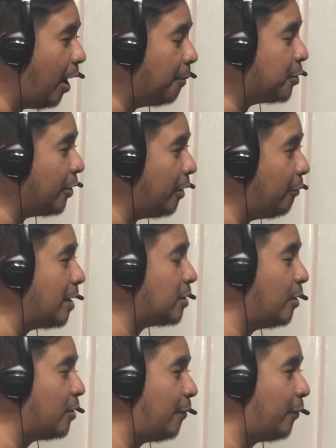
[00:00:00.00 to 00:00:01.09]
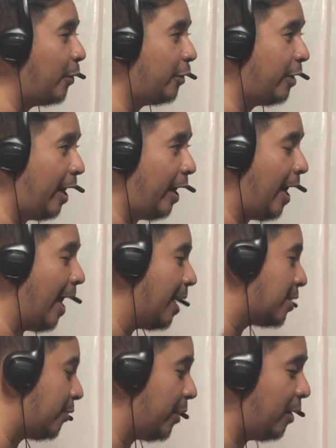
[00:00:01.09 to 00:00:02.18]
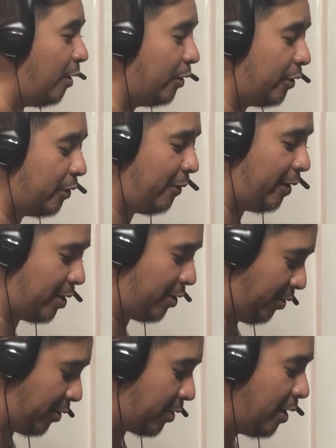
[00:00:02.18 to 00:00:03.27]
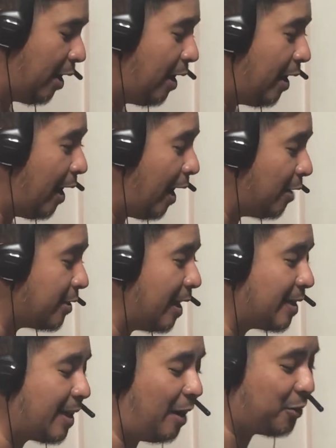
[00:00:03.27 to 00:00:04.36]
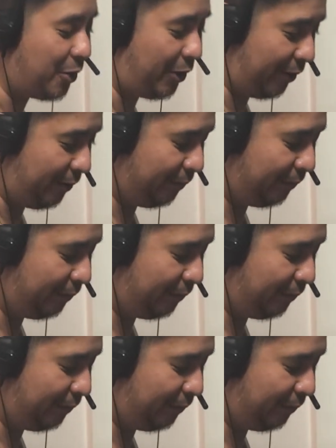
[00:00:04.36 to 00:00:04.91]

option and resolution for today, answering all your questions. How's that sound, sir?